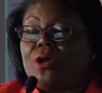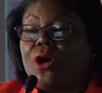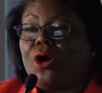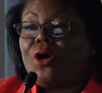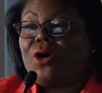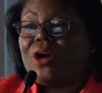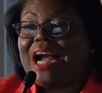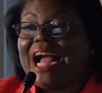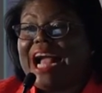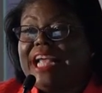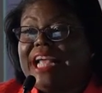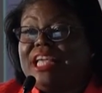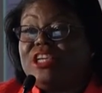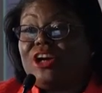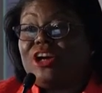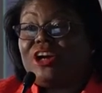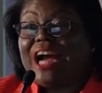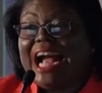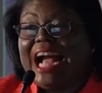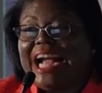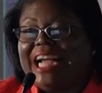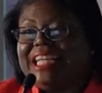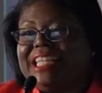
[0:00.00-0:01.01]
Or
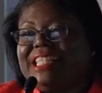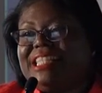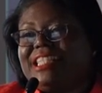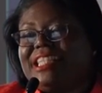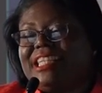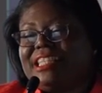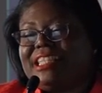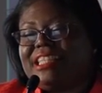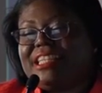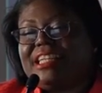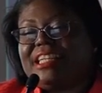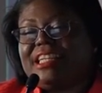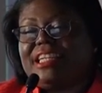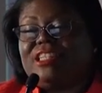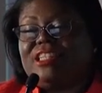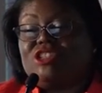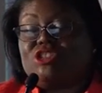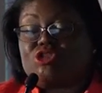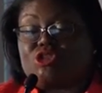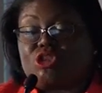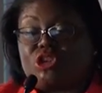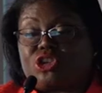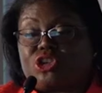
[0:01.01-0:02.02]
your ICT
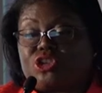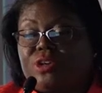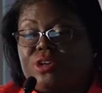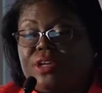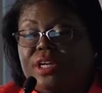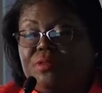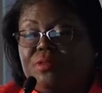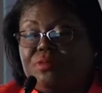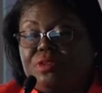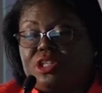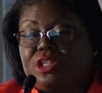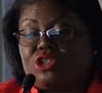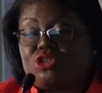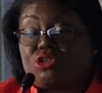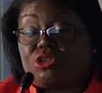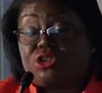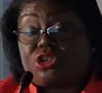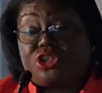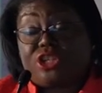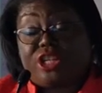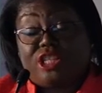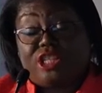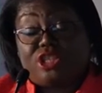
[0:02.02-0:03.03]

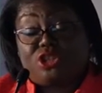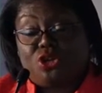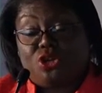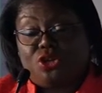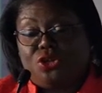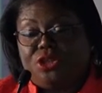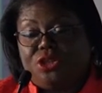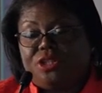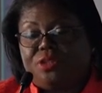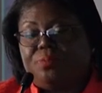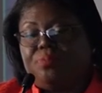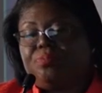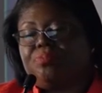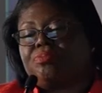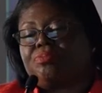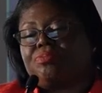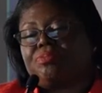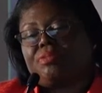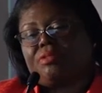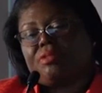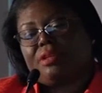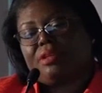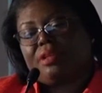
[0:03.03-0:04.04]
infrastructure is good.
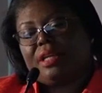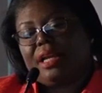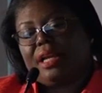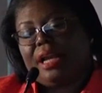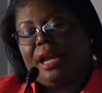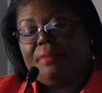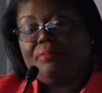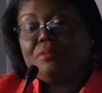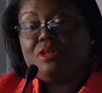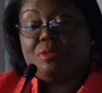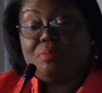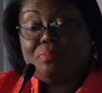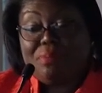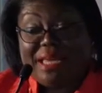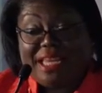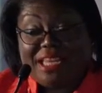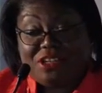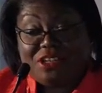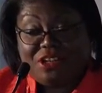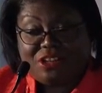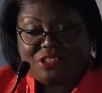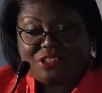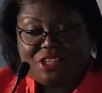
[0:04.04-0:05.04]
You may
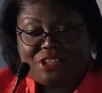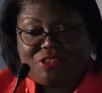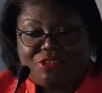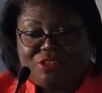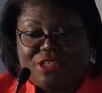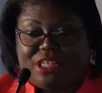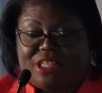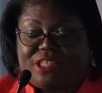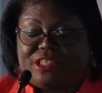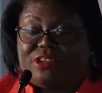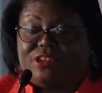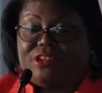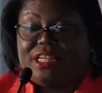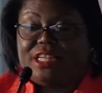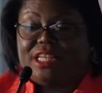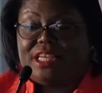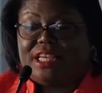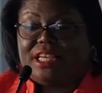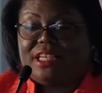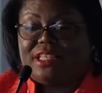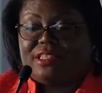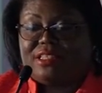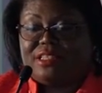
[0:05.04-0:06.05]
not agree in certain
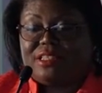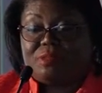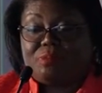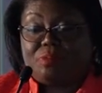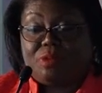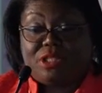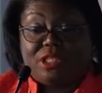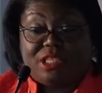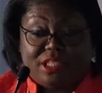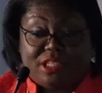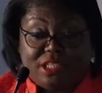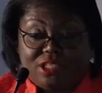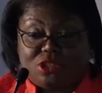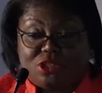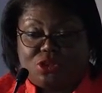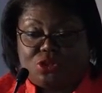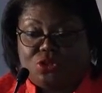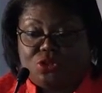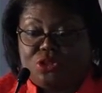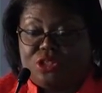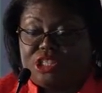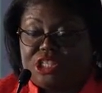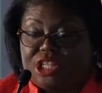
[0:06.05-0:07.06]
cases, but it is
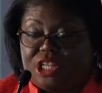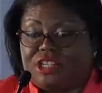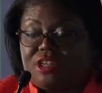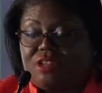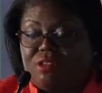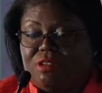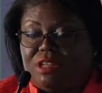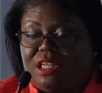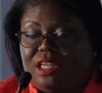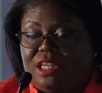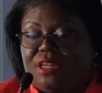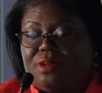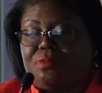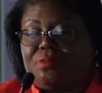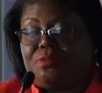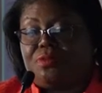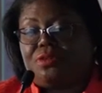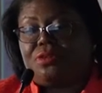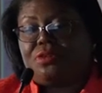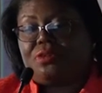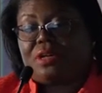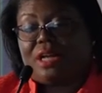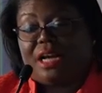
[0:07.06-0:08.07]
good generally
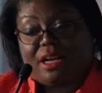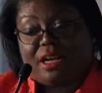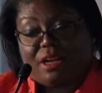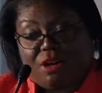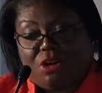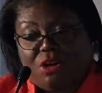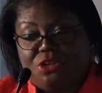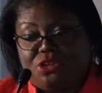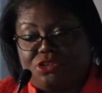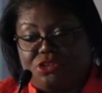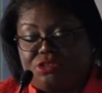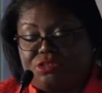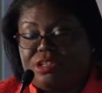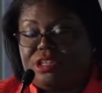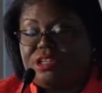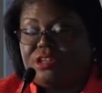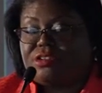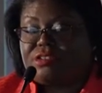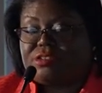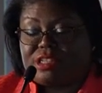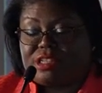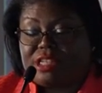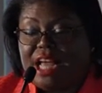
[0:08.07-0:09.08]
for a country
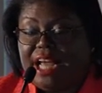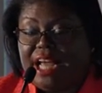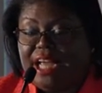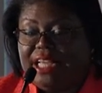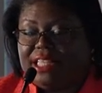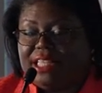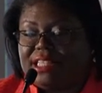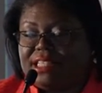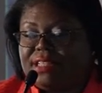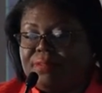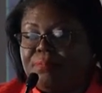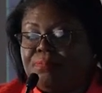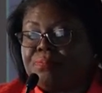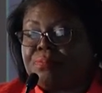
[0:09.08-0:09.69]
your size.